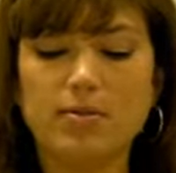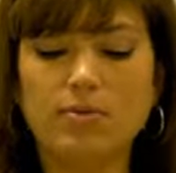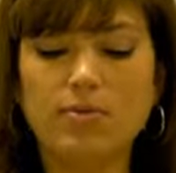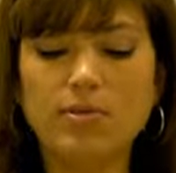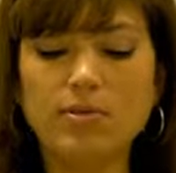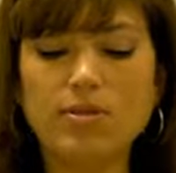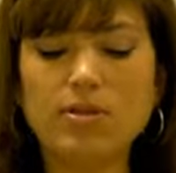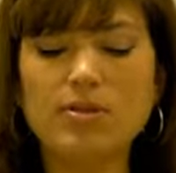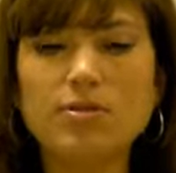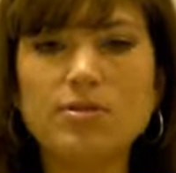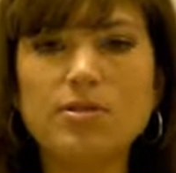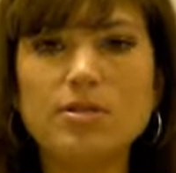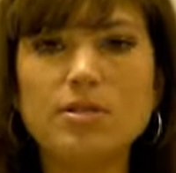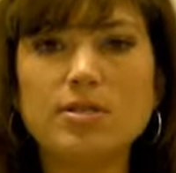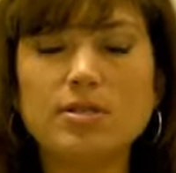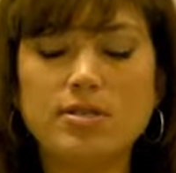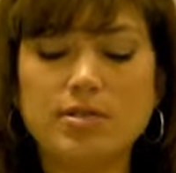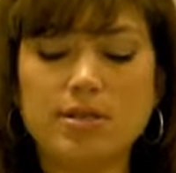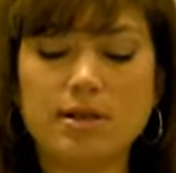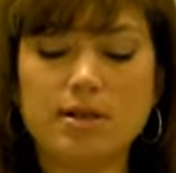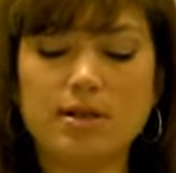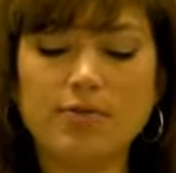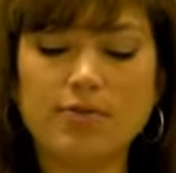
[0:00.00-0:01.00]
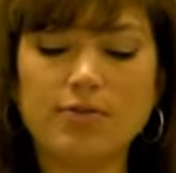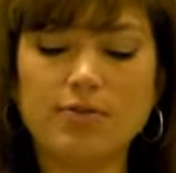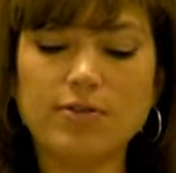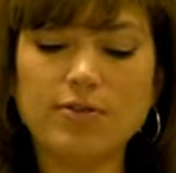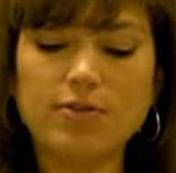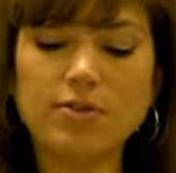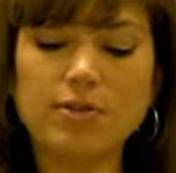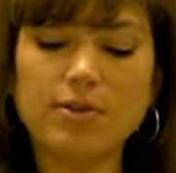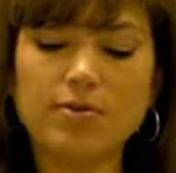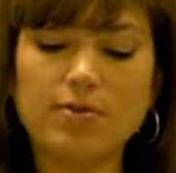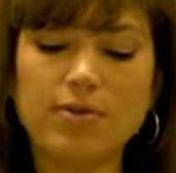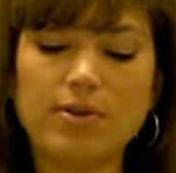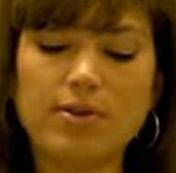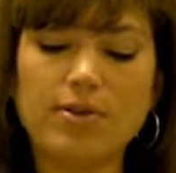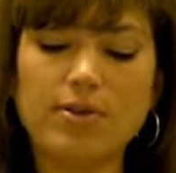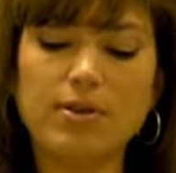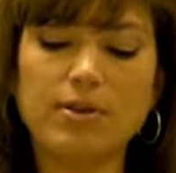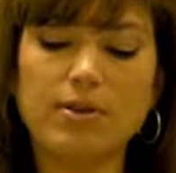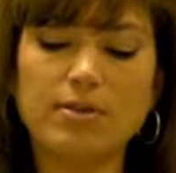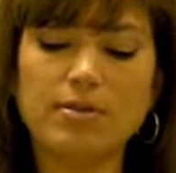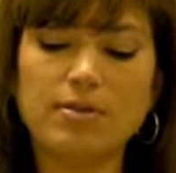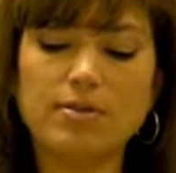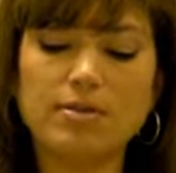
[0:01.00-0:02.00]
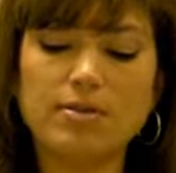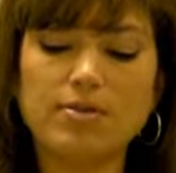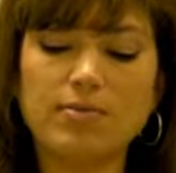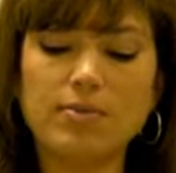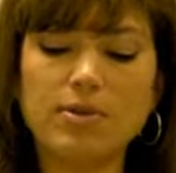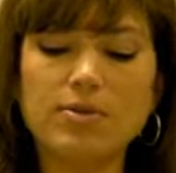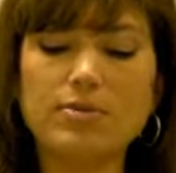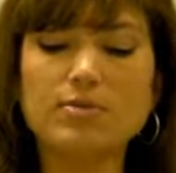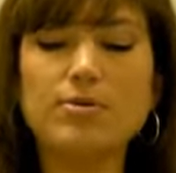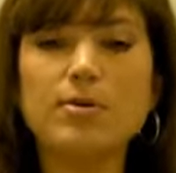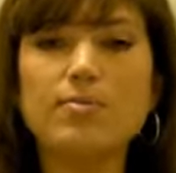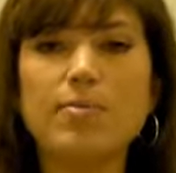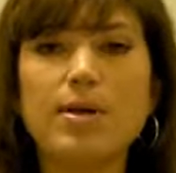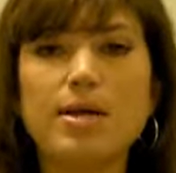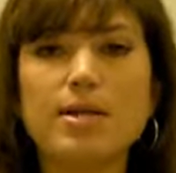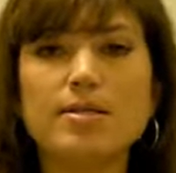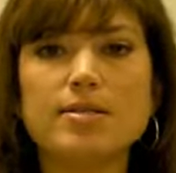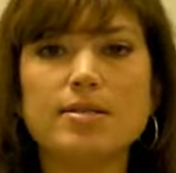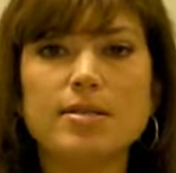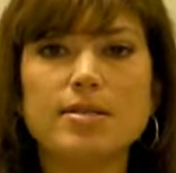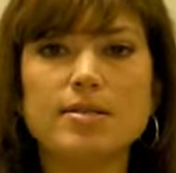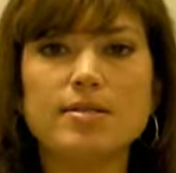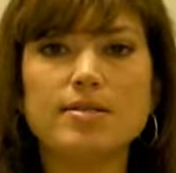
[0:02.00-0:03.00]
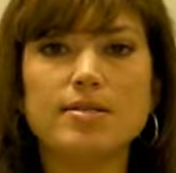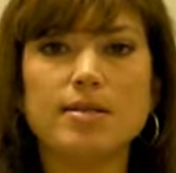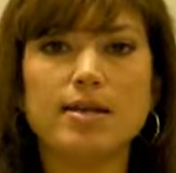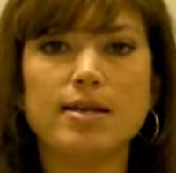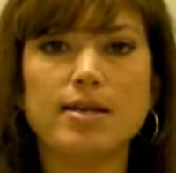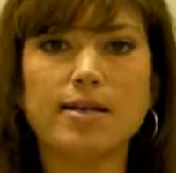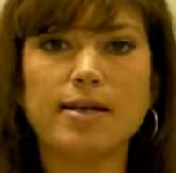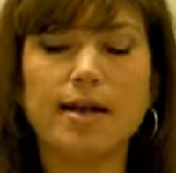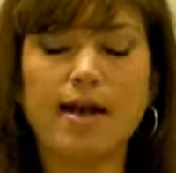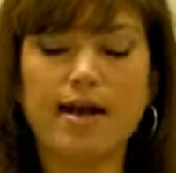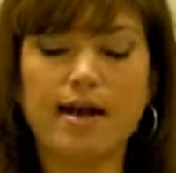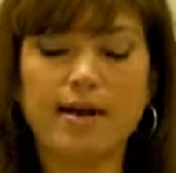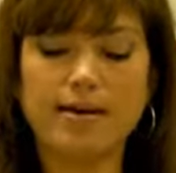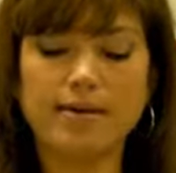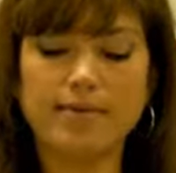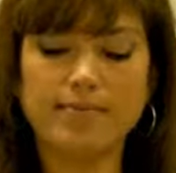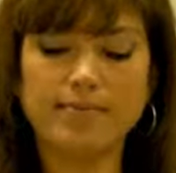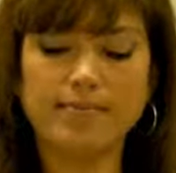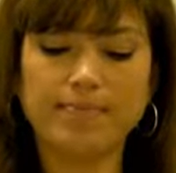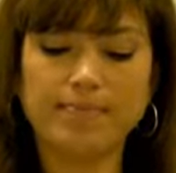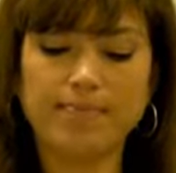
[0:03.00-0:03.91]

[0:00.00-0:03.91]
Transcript: We chose to study 1 Corinthians, and we use a basic study guide.